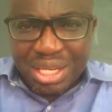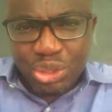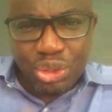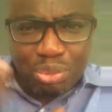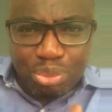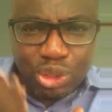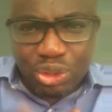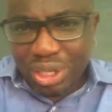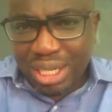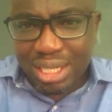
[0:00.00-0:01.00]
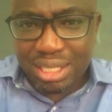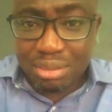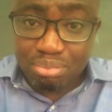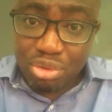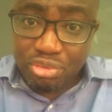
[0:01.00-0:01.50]
Should you put your
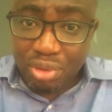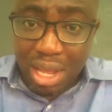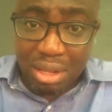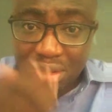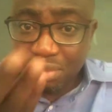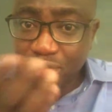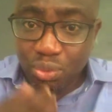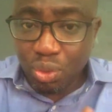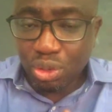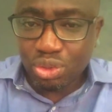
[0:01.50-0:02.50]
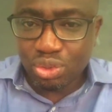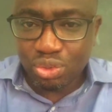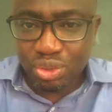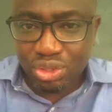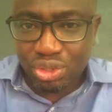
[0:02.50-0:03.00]
LinkedIn profile? If you want
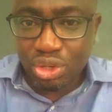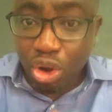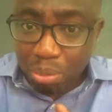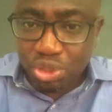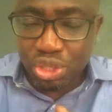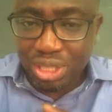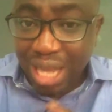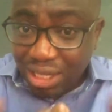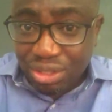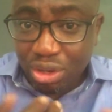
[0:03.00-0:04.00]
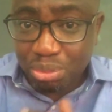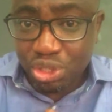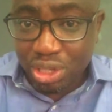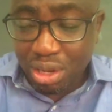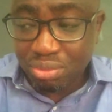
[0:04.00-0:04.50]
to, it's your option. That is
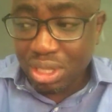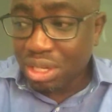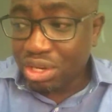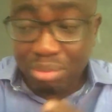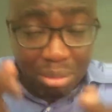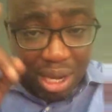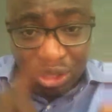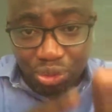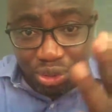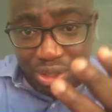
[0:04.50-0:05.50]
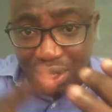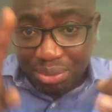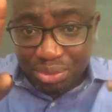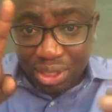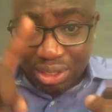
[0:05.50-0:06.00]
optional. Remember, I told you there
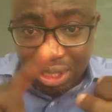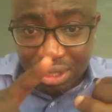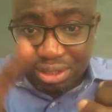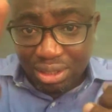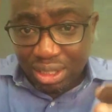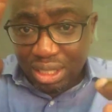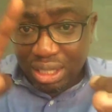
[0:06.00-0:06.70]
are 3 things: